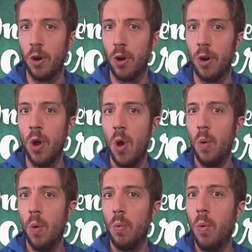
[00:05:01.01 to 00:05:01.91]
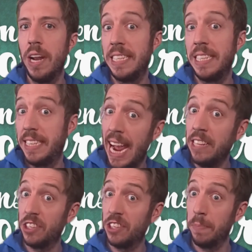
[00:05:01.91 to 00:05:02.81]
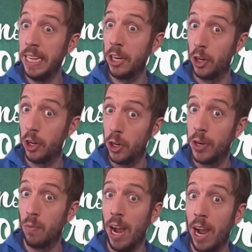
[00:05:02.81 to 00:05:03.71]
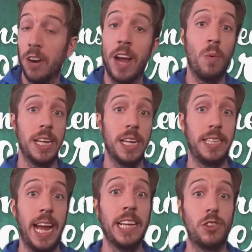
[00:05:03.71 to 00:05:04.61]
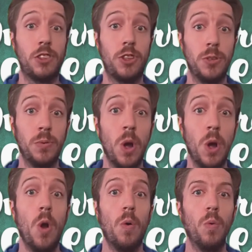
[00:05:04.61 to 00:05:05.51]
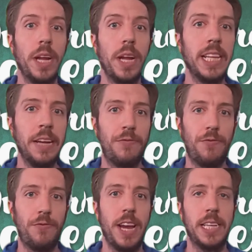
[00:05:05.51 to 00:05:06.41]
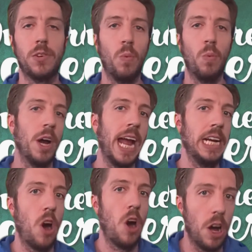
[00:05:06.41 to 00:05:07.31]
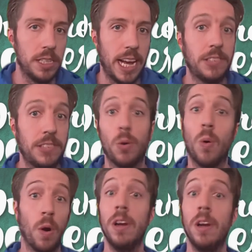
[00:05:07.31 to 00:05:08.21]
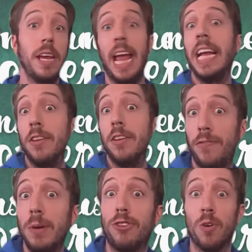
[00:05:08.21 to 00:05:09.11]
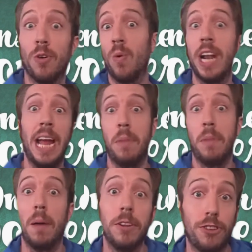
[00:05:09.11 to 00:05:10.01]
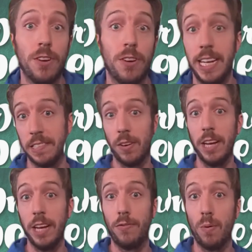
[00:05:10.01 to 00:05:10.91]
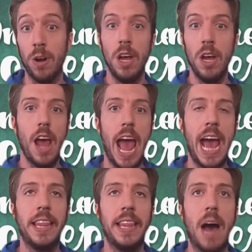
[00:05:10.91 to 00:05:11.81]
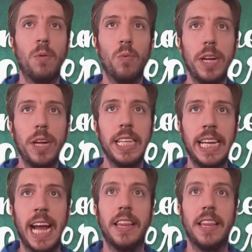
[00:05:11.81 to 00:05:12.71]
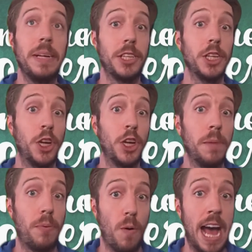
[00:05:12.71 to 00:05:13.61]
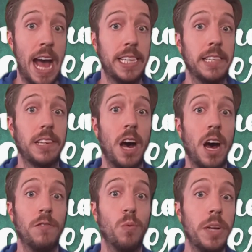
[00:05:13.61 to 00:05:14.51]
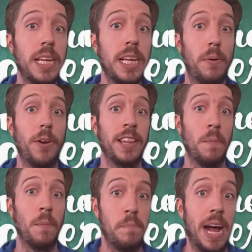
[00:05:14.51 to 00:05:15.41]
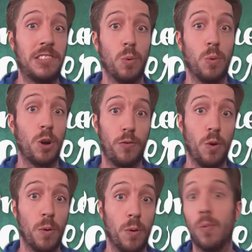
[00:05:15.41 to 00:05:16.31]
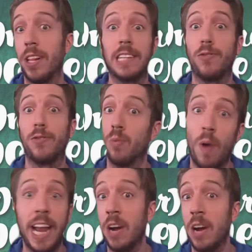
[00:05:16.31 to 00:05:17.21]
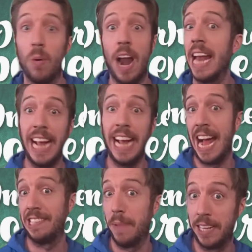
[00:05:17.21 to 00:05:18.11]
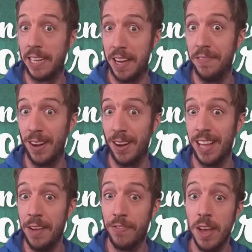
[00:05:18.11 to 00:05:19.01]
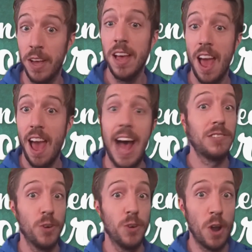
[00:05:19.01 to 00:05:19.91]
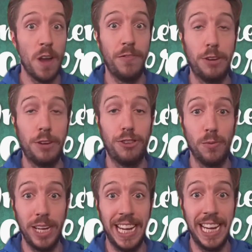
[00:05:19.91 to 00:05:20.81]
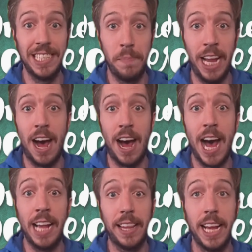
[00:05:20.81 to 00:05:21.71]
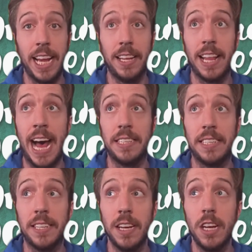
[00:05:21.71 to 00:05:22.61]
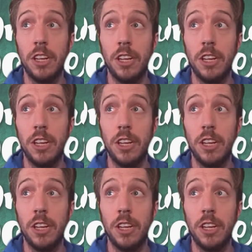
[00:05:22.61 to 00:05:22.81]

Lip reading: for what it takes to be a good writer and what it takes to really fit what a contest, or in the future what a publisher is looking for. And that will really get them into the good practice of really putting their best work forward, whether that's for writing or any aspect of their life. As for nonfiction reading and debate, I think that